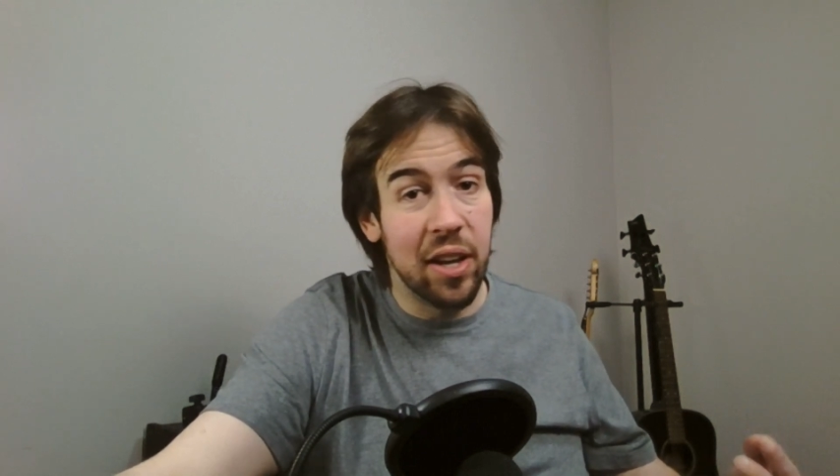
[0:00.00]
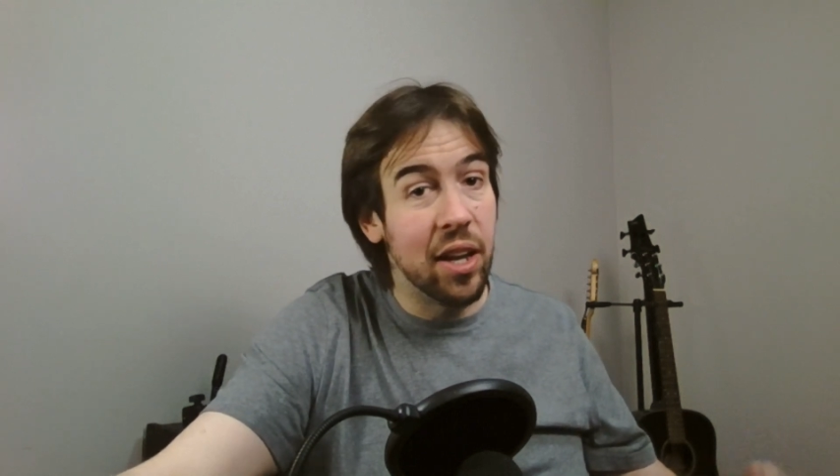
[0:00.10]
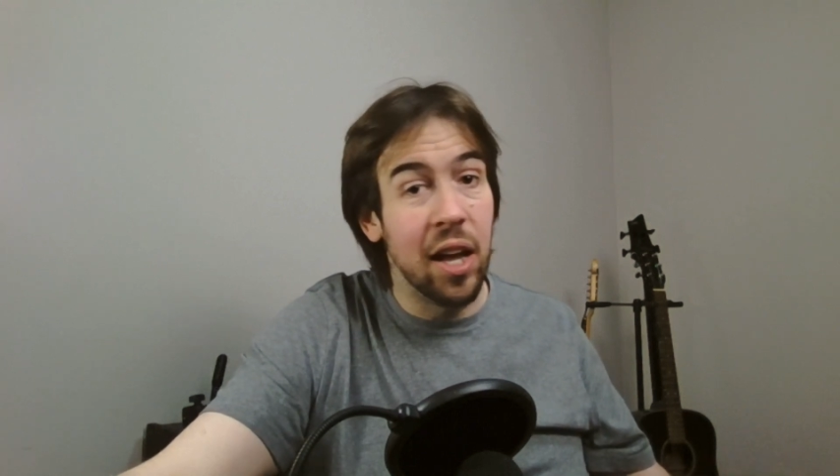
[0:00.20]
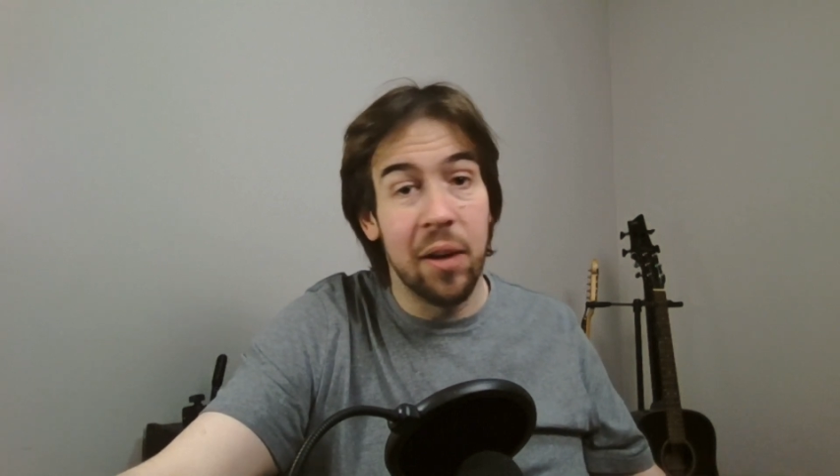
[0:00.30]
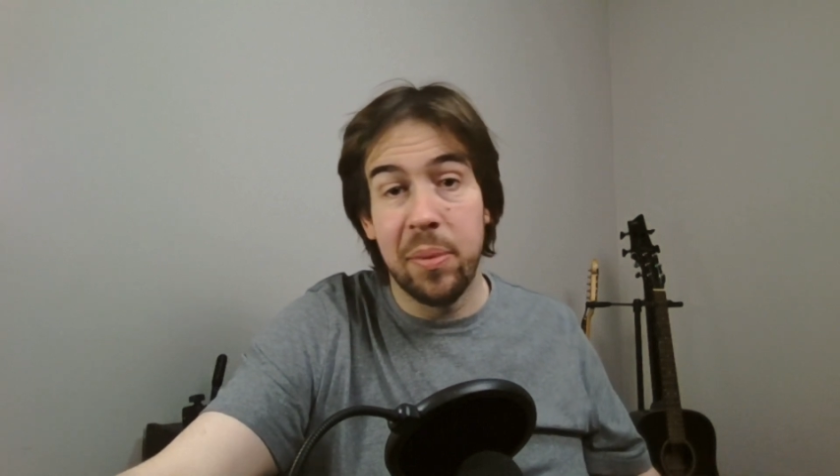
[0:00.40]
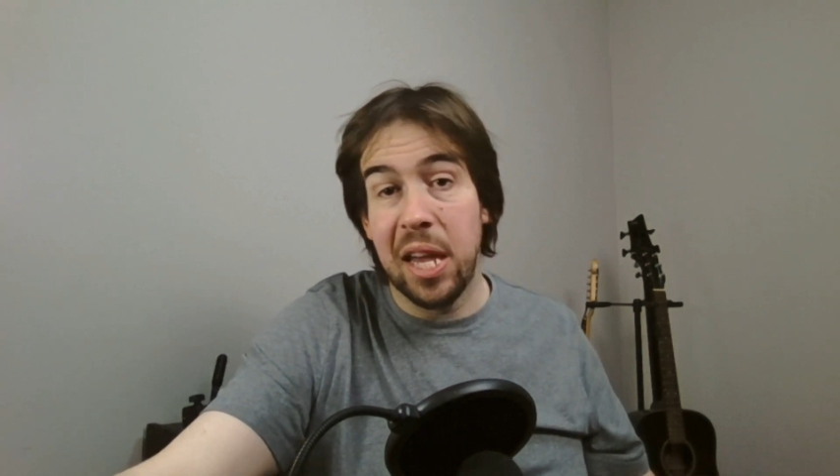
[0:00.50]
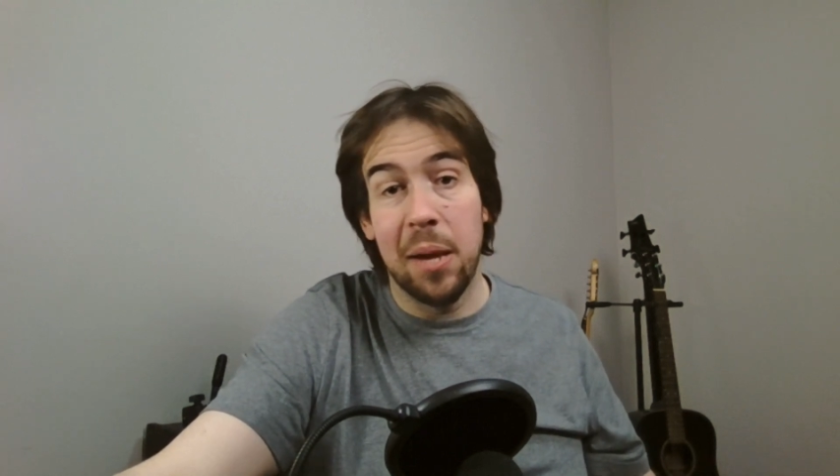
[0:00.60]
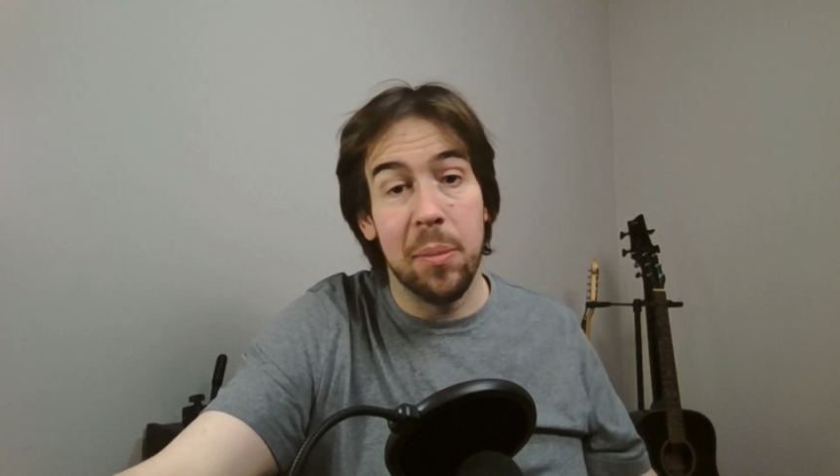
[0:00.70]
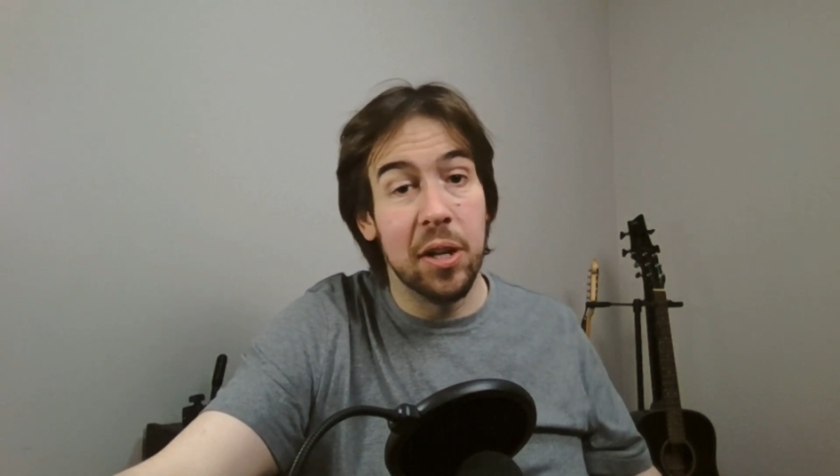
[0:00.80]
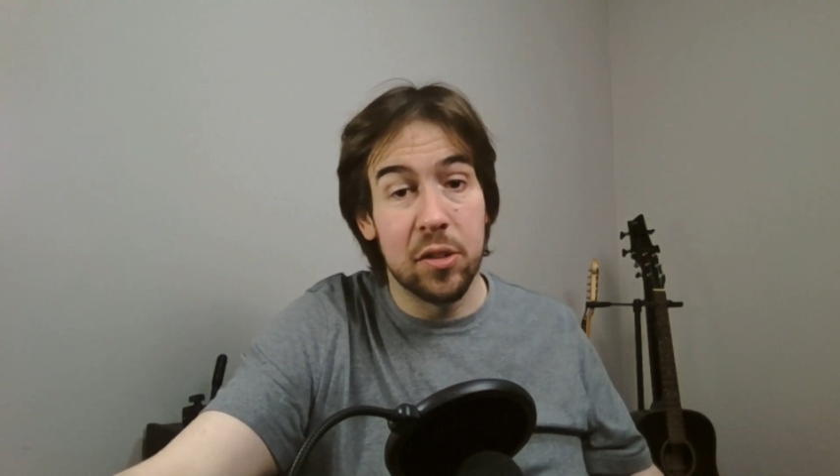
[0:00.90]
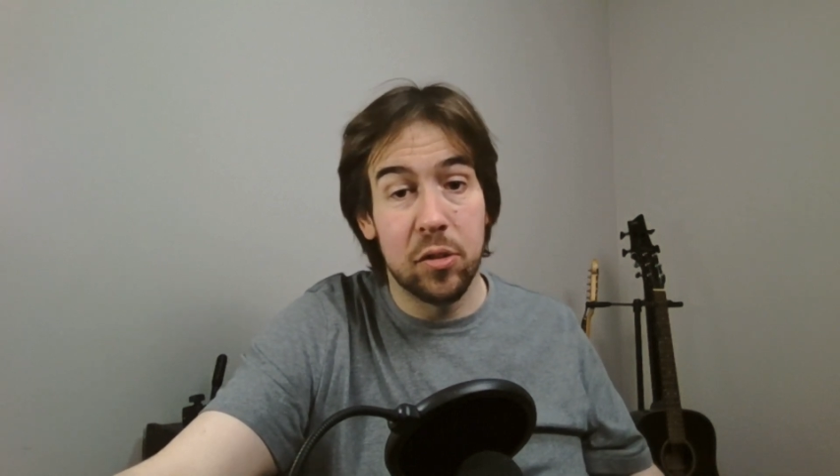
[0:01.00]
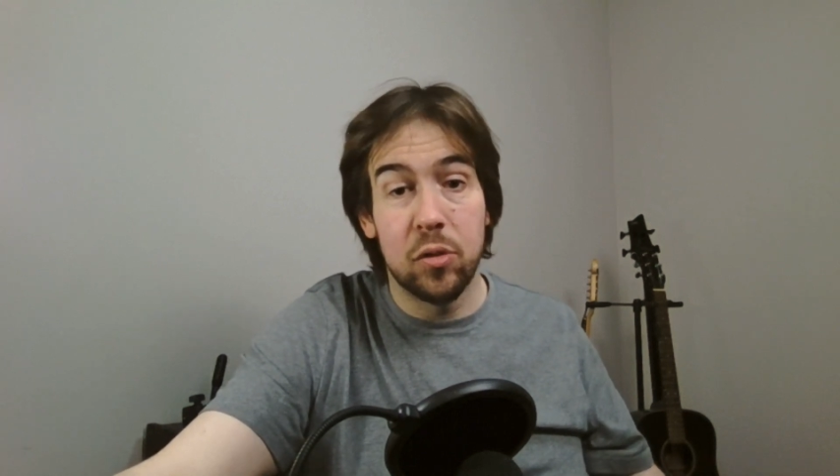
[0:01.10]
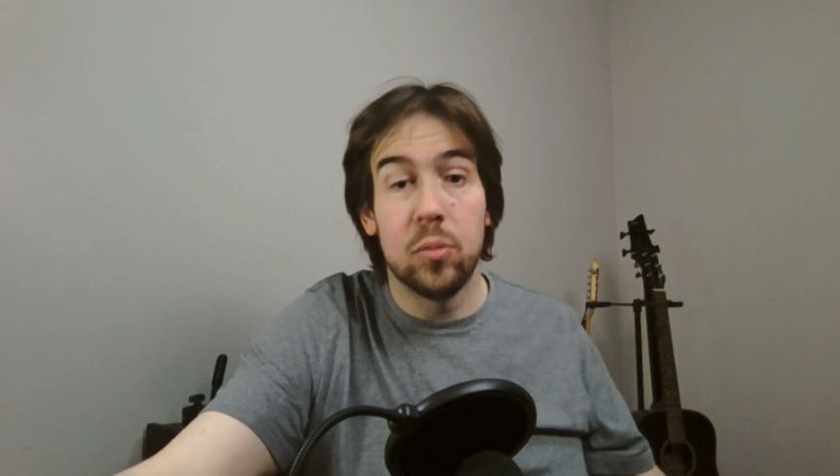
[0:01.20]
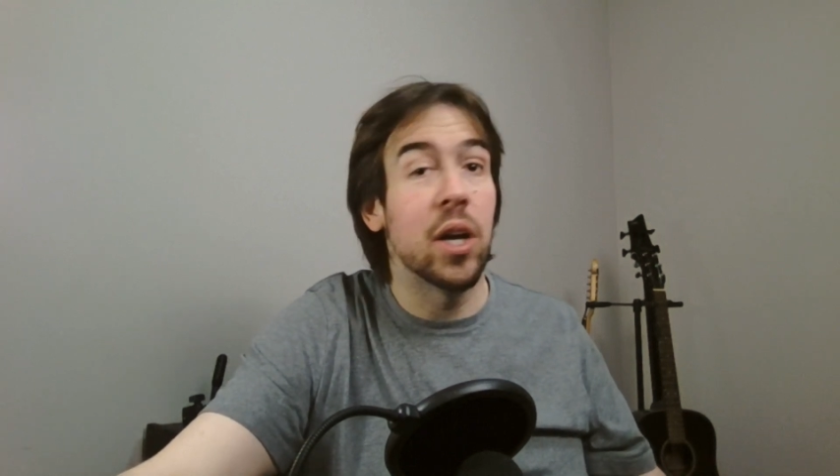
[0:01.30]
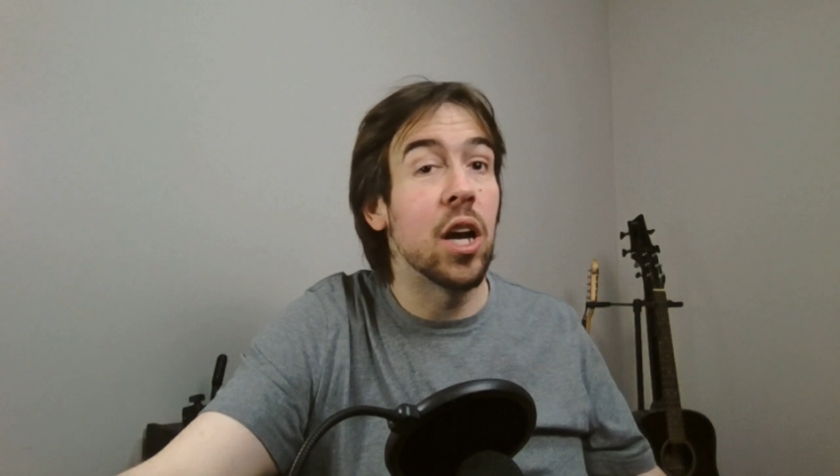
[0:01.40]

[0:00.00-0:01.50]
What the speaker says: I became a what